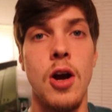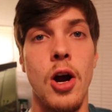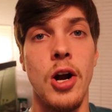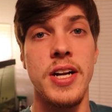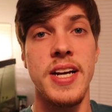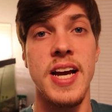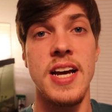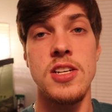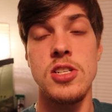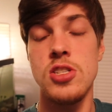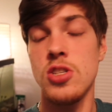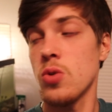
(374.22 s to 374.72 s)
Alrighty
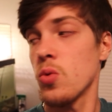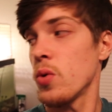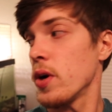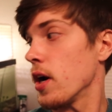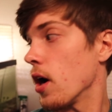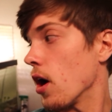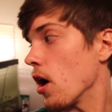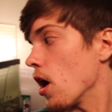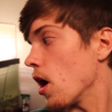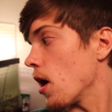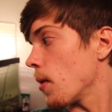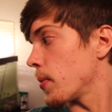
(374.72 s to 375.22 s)
guys, so we
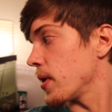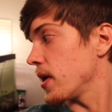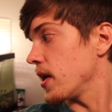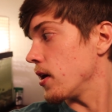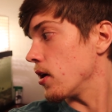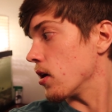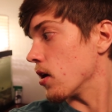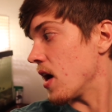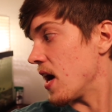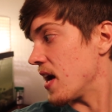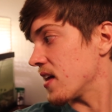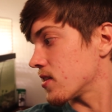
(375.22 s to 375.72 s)
are up
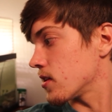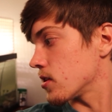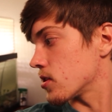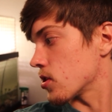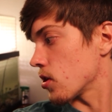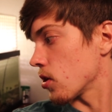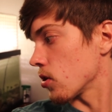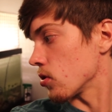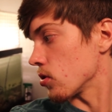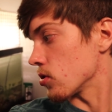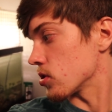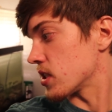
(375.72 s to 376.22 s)
here at the
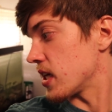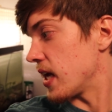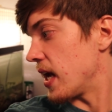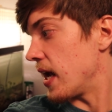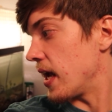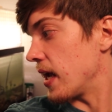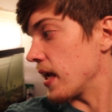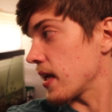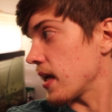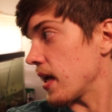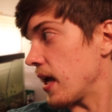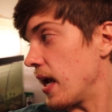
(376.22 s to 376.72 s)
turtle
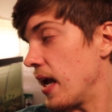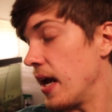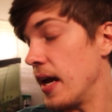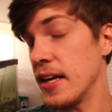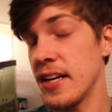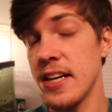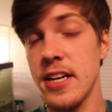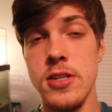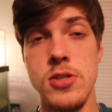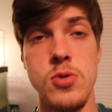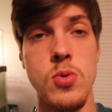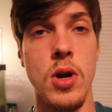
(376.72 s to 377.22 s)
tank, and
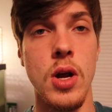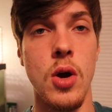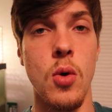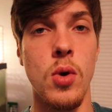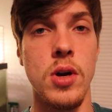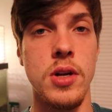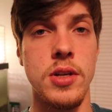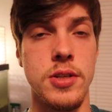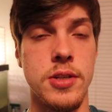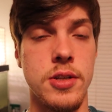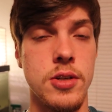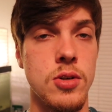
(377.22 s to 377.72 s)
here's what I
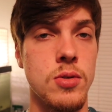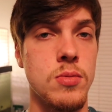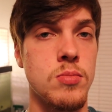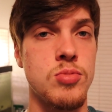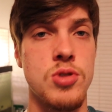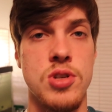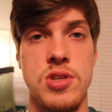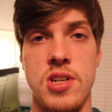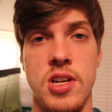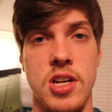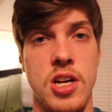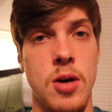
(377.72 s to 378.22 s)
want to do,
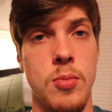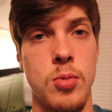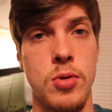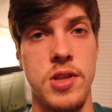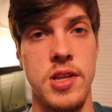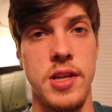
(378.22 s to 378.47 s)
just a couple